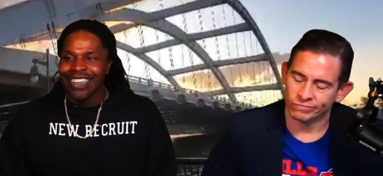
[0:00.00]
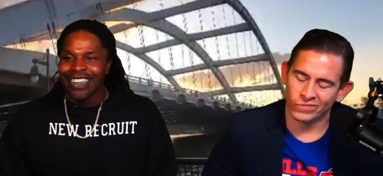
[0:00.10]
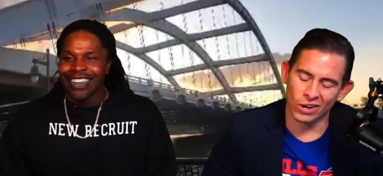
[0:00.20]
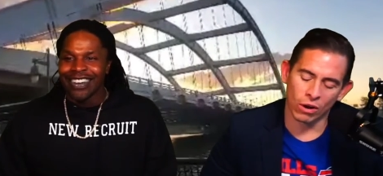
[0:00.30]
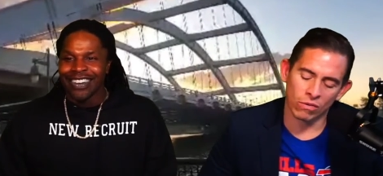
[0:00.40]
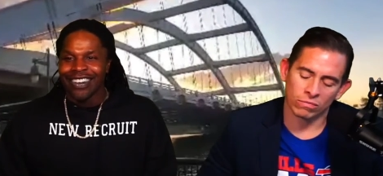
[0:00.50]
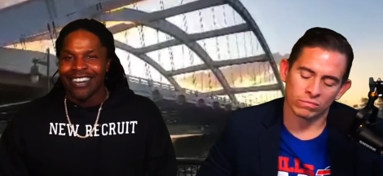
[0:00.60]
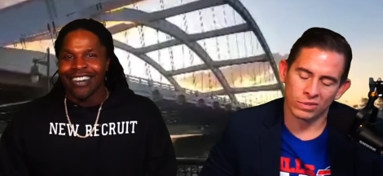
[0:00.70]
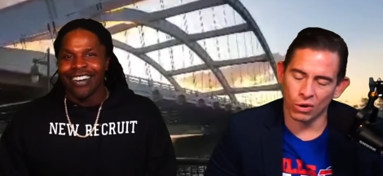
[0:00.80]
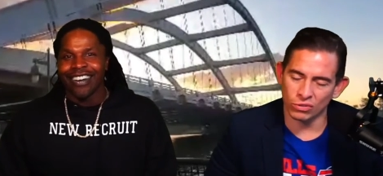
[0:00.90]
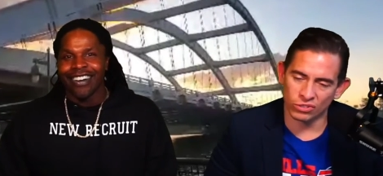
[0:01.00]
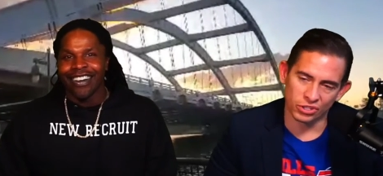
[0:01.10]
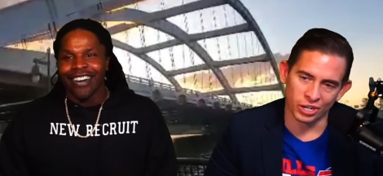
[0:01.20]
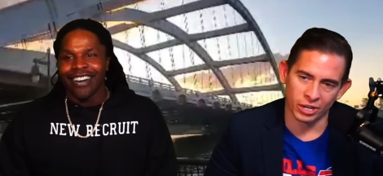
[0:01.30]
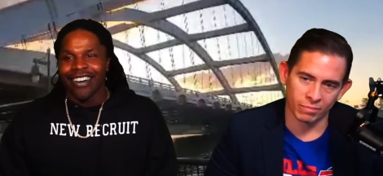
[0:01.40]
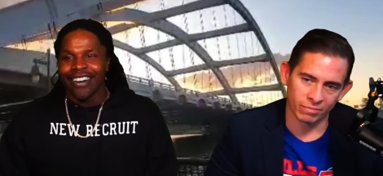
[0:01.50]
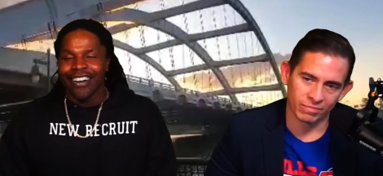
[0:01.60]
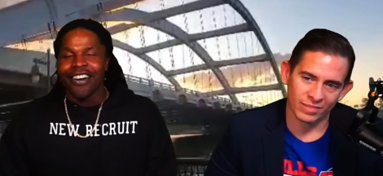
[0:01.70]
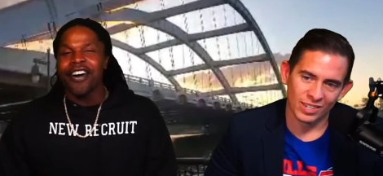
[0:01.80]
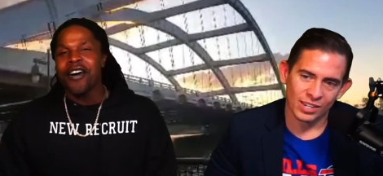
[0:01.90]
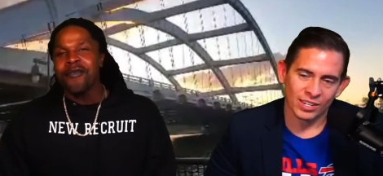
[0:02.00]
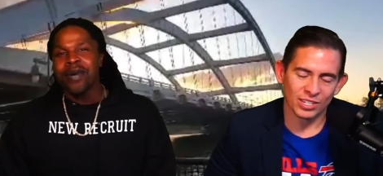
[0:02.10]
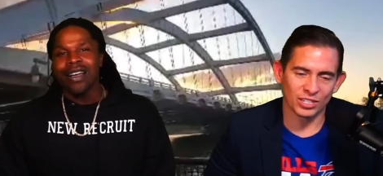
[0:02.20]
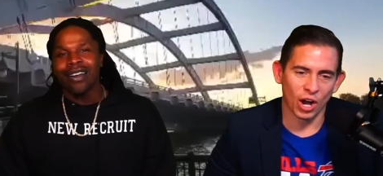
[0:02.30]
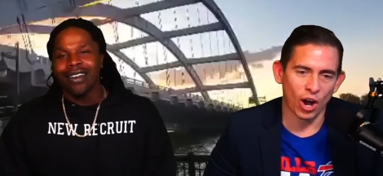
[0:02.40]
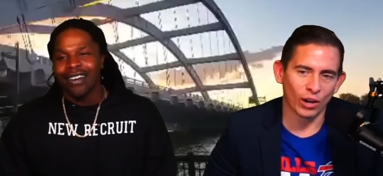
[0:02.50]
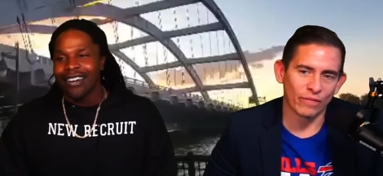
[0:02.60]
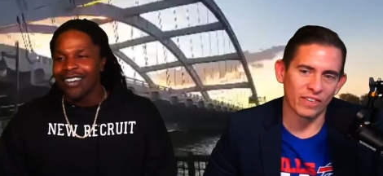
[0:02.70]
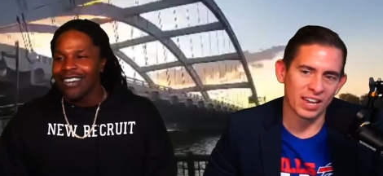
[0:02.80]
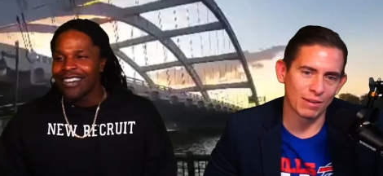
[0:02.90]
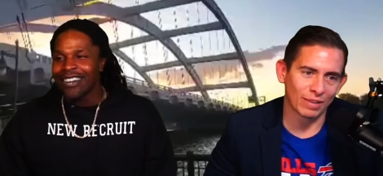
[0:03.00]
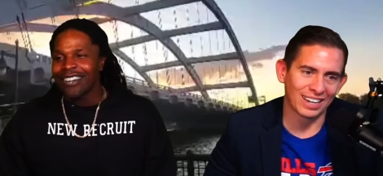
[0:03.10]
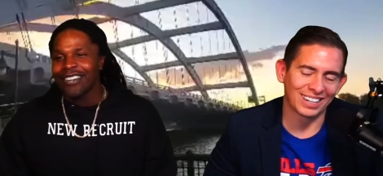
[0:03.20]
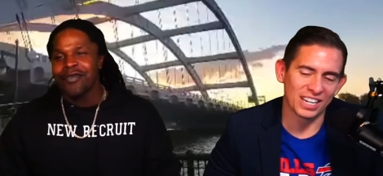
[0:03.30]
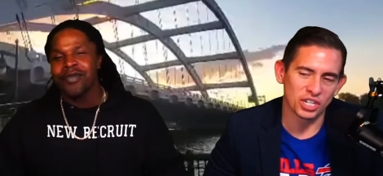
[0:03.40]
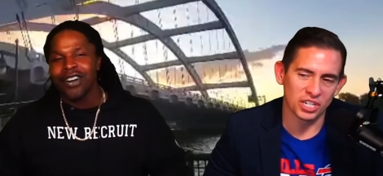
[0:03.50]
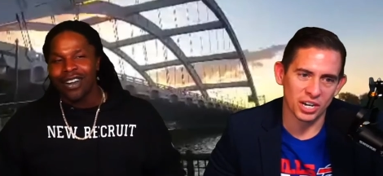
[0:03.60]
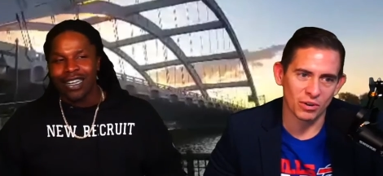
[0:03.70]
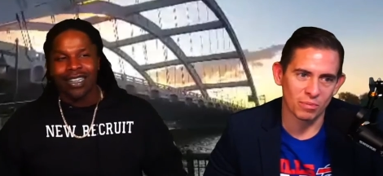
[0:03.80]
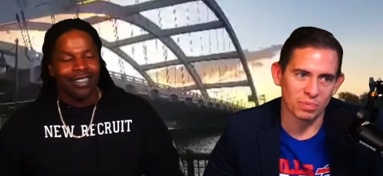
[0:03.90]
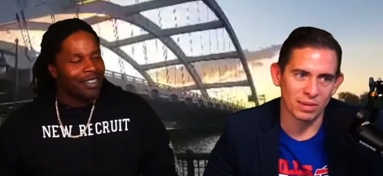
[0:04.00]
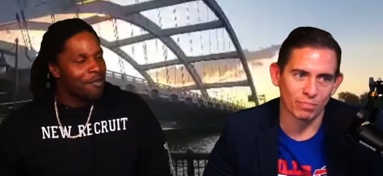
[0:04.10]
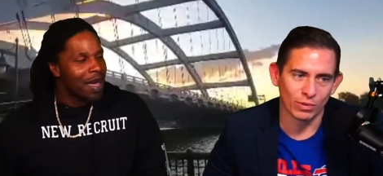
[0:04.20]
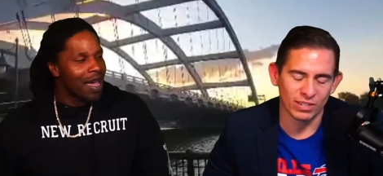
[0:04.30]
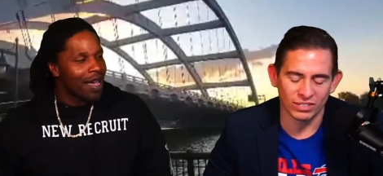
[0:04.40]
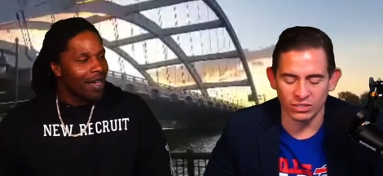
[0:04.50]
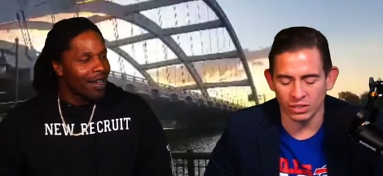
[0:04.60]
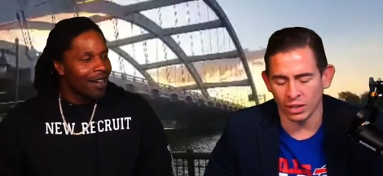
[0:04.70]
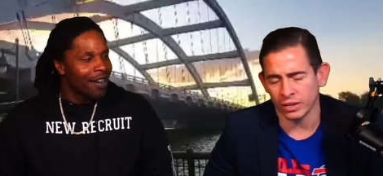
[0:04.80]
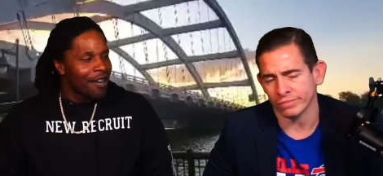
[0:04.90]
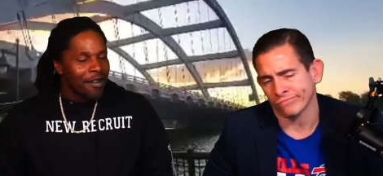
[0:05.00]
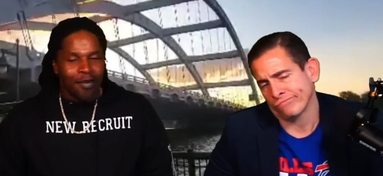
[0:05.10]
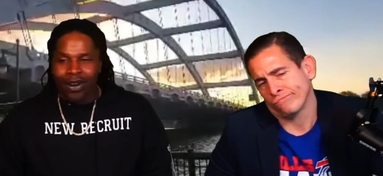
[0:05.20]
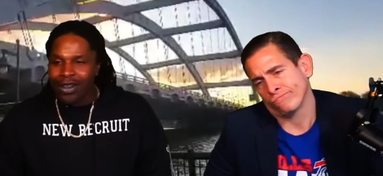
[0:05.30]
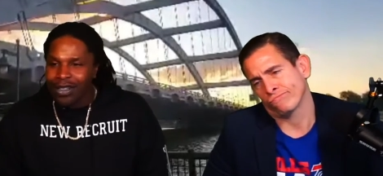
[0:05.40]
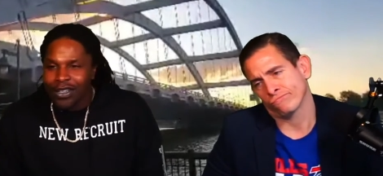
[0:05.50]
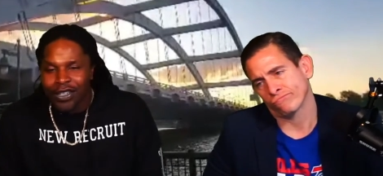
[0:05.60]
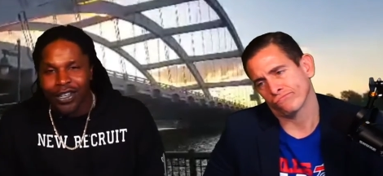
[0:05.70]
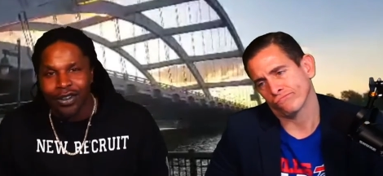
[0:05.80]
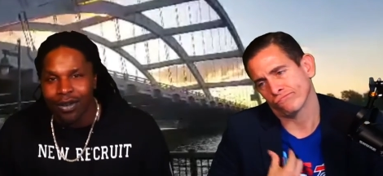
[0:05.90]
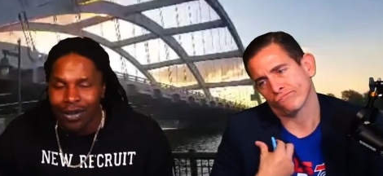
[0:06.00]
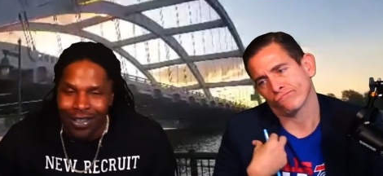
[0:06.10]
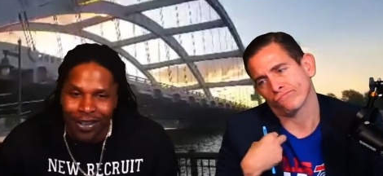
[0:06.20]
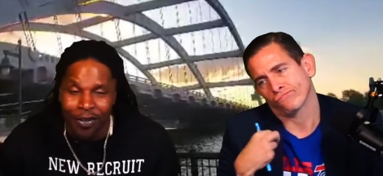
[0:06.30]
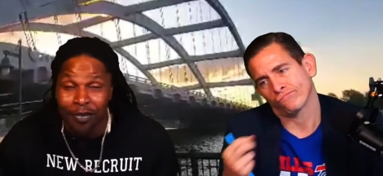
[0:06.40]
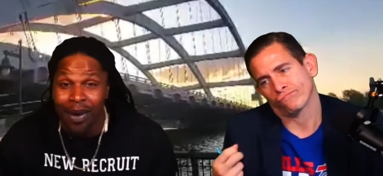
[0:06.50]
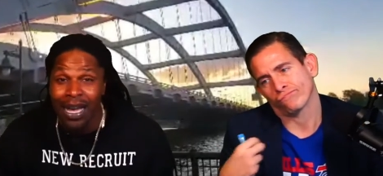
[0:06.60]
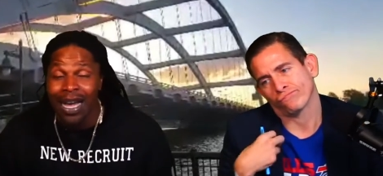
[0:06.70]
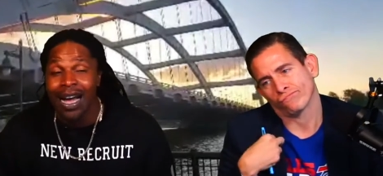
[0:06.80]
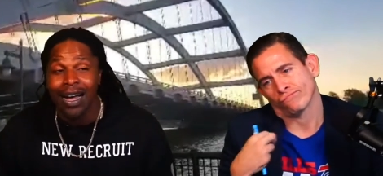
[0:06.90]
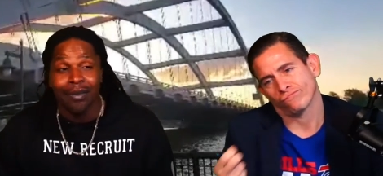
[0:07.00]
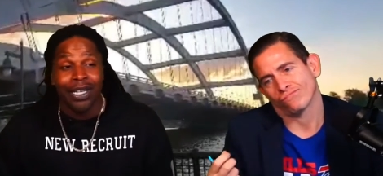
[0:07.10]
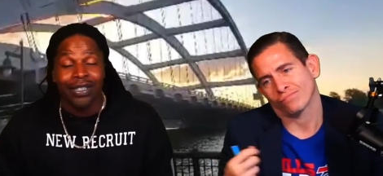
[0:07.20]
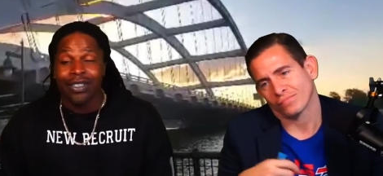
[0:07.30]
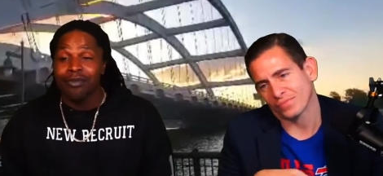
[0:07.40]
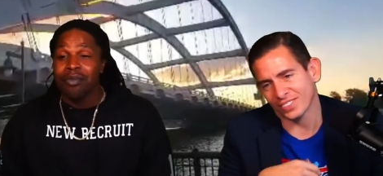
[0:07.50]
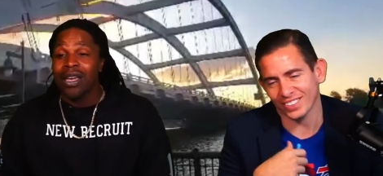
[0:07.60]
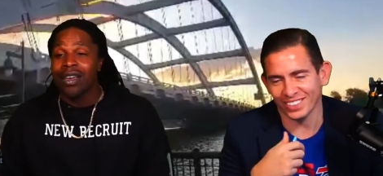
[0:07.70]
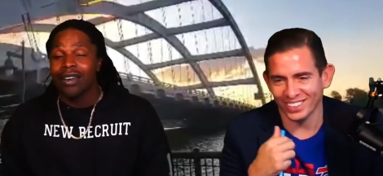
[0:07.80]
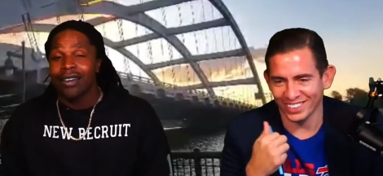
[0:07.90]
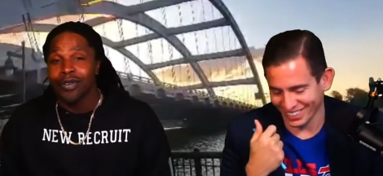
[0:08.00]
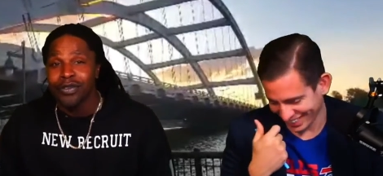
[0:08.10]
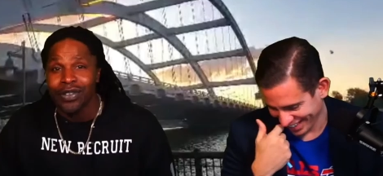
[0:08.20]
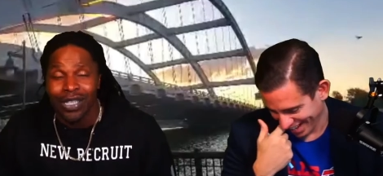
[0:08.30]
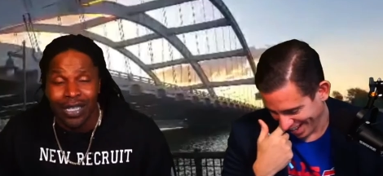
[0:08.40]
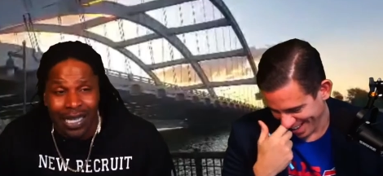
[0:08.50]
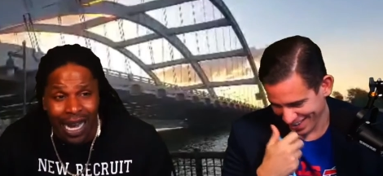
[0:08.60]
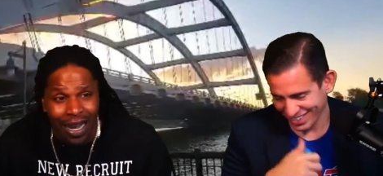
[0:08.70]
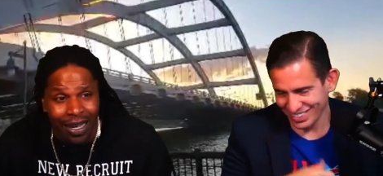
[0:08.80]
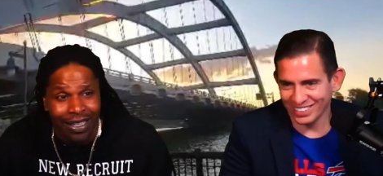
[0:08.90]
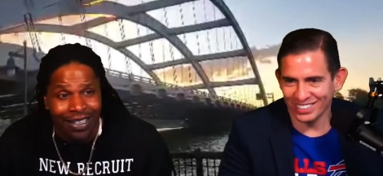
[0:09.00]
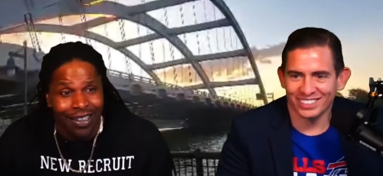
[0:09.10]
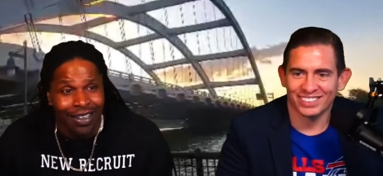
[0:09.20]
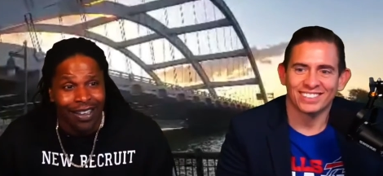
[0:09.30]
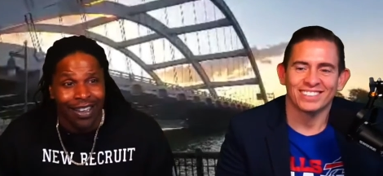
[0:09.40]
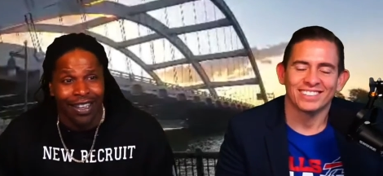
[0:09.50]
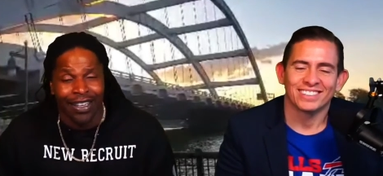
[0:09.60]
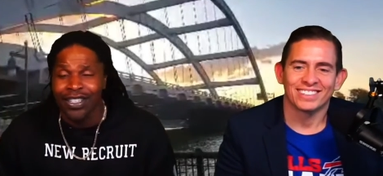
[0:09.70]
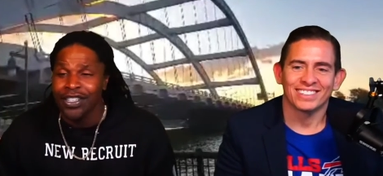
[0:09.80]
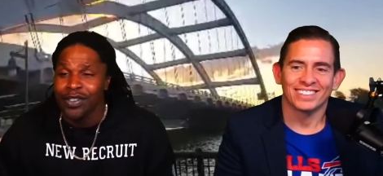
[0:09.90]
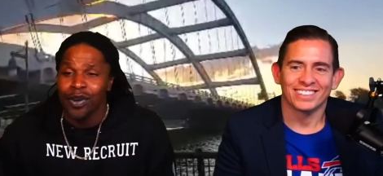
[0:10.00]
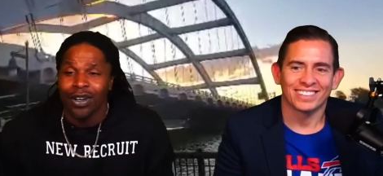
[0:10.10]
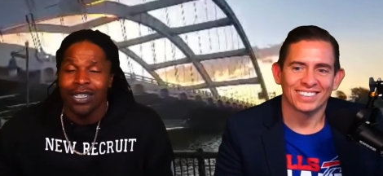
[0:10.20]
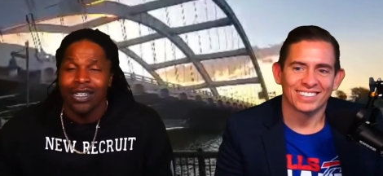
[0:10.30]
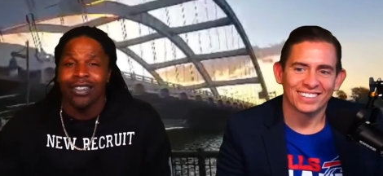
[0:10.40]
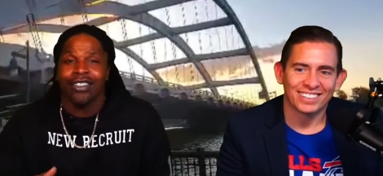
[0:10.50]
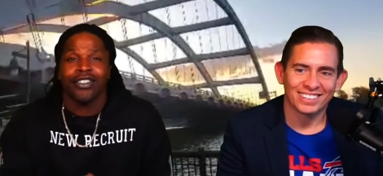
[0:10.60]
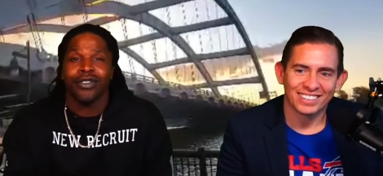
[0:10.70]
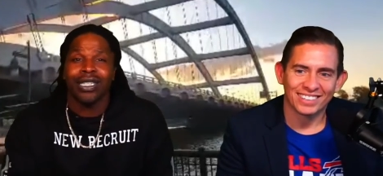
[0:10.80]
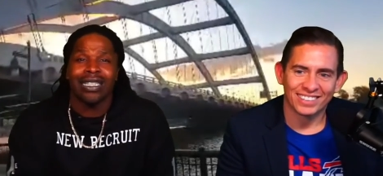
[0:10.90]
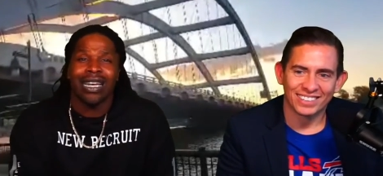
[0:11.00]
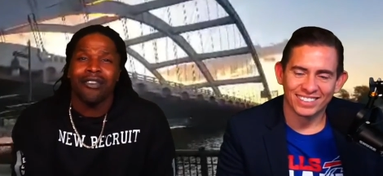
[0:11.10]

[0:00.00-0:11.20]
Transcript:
Speaker 1: you know, Coach Jim. Oh man, he's Hall of Fame, like yeah, legendary bro, he's people. He's just like,
Speaker 2: bro, uh, yo, yo, Boeheim is the man. We was in Cali and he's just walking down the street and